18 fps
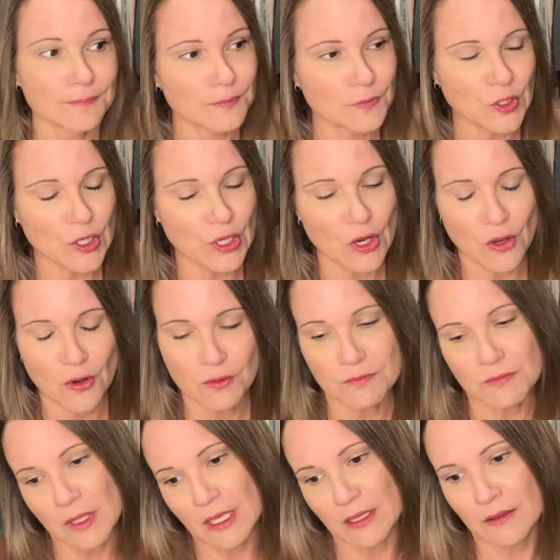You
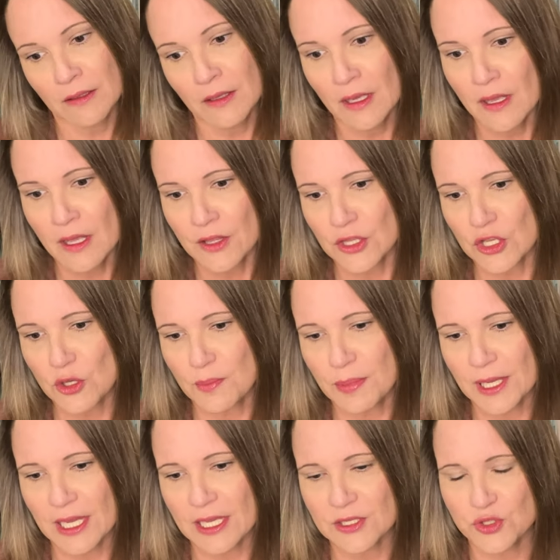know, the, the
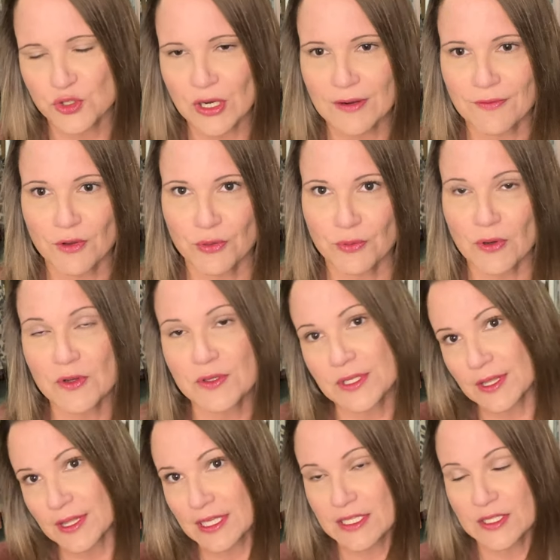UPS driver throws
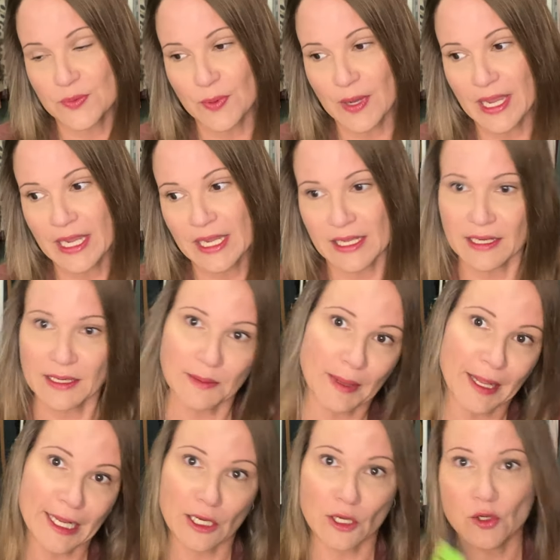it this way and the
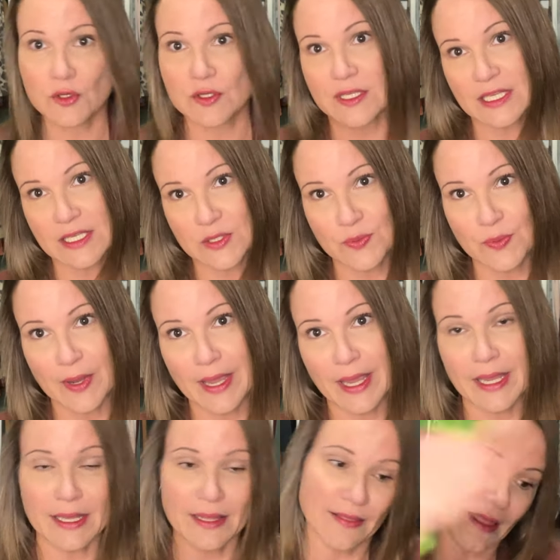bag goes this
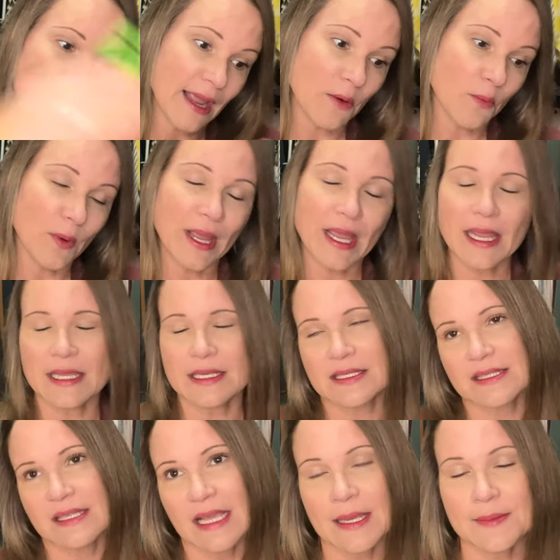way and that way and
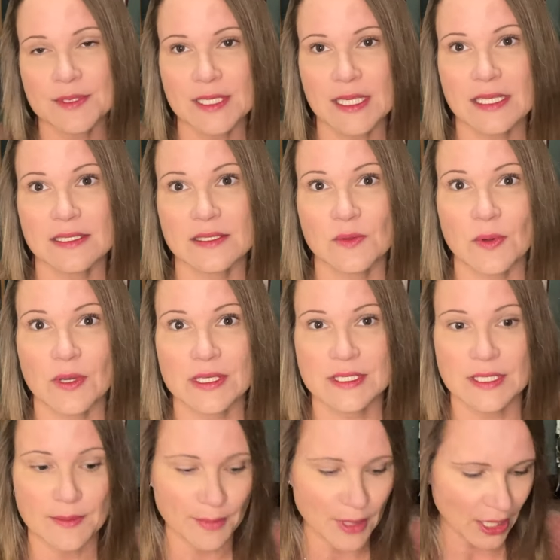slams against the
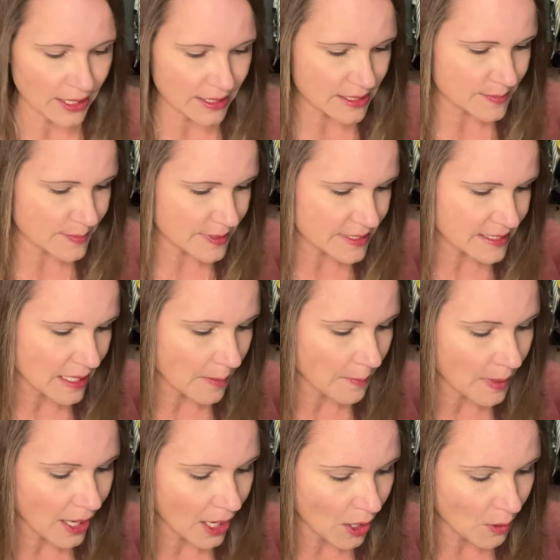walls of the box. But
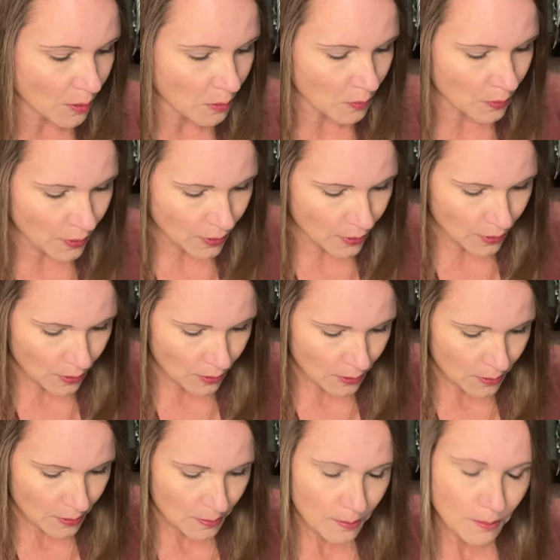somehow,
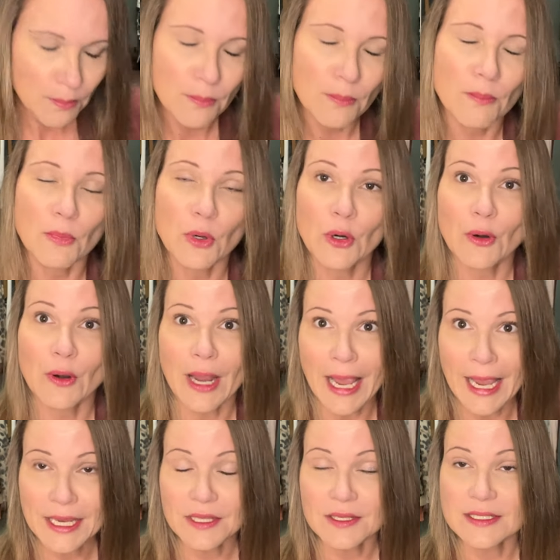
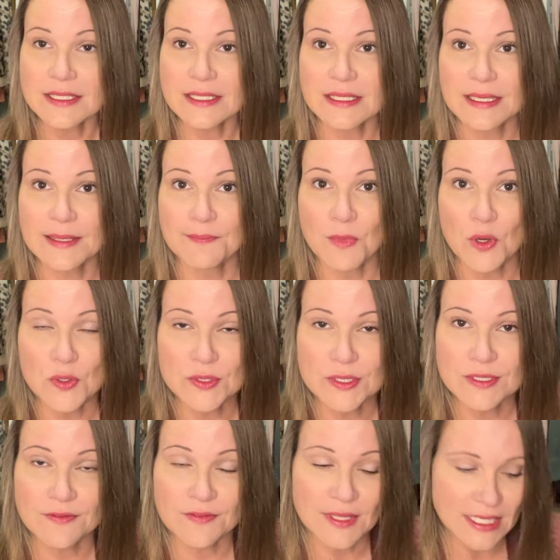miraculously,
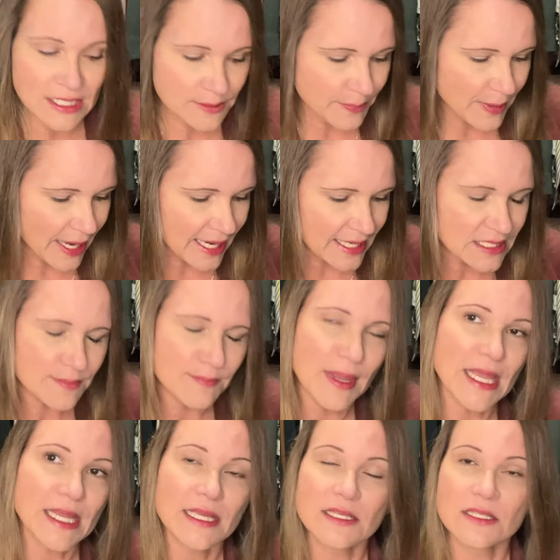most of these bags
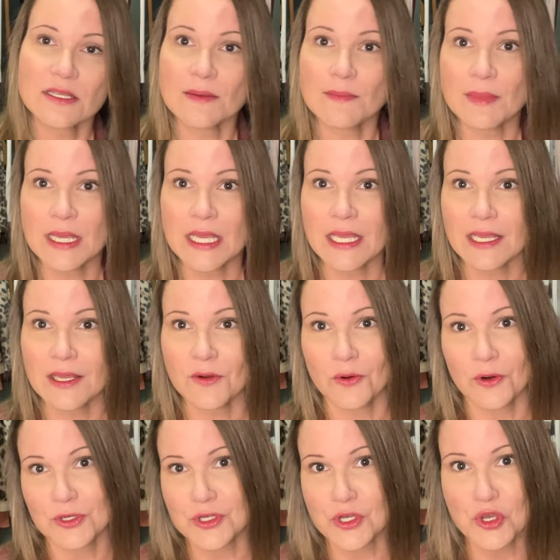make it to me
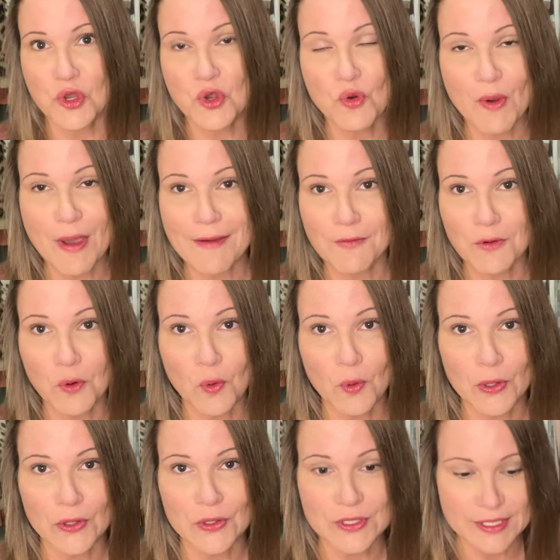or to whoever
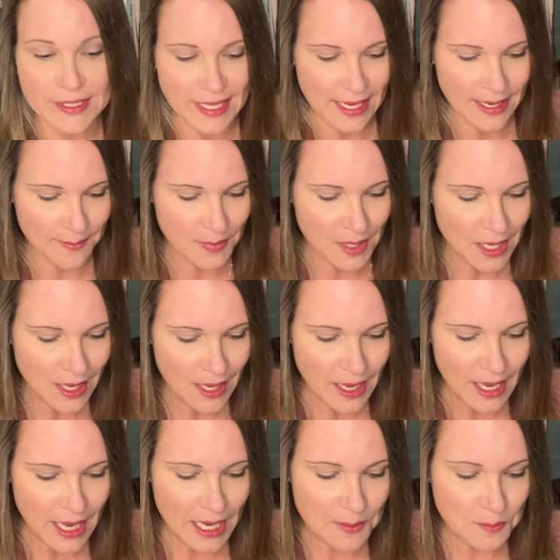orders them
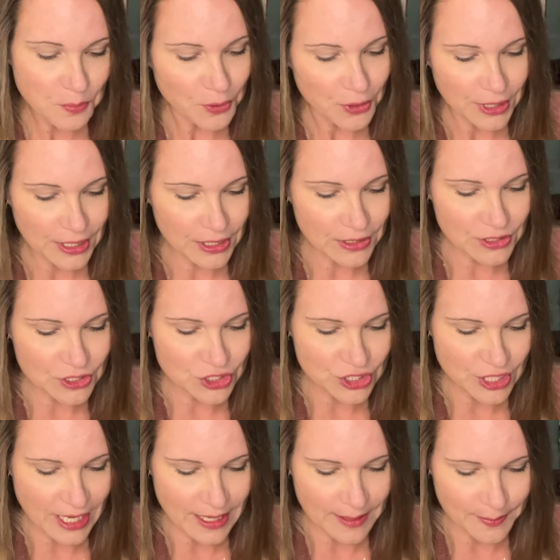in pretty good
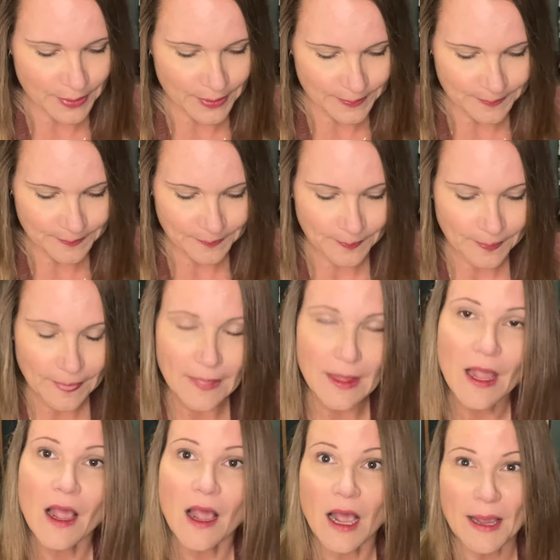shape.
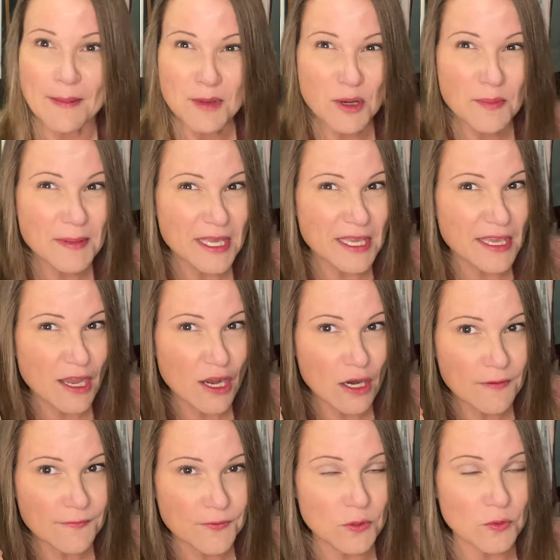I'm going to be
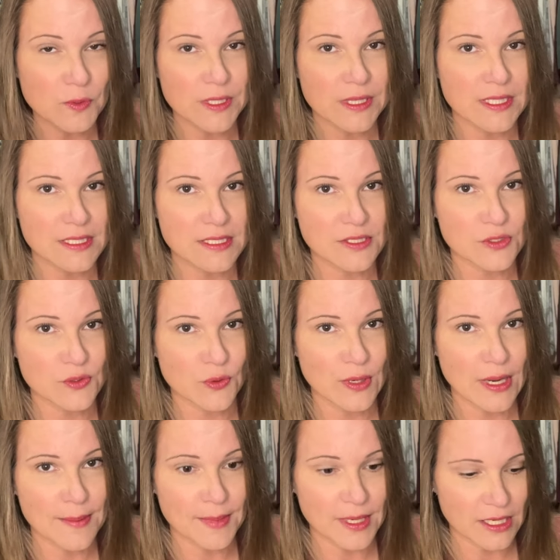careful with this
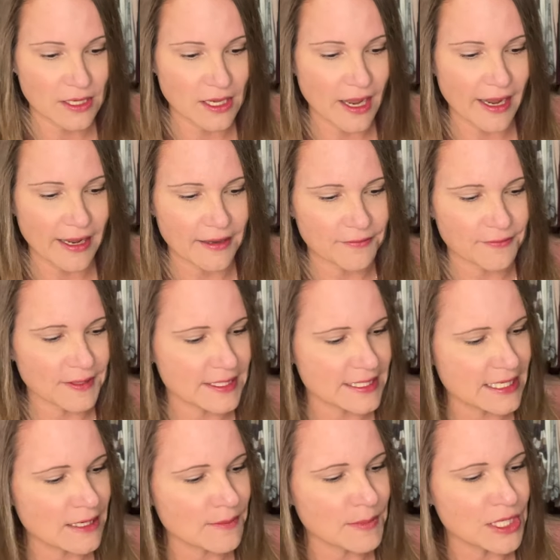ceramic knife. It
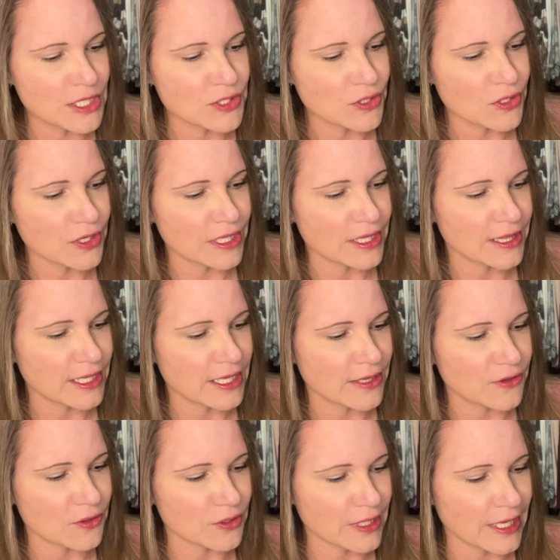did me dirty the
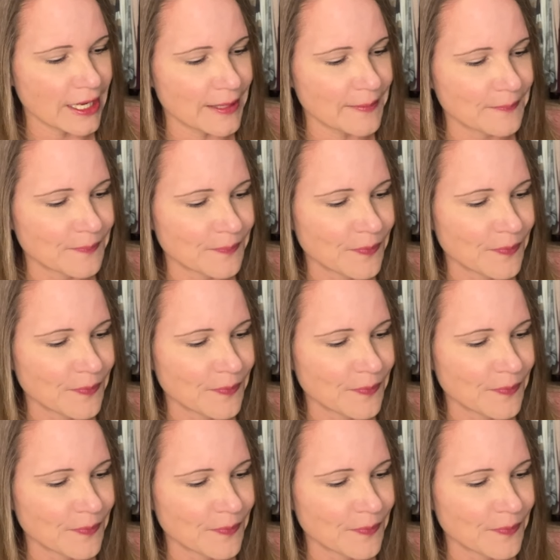other day.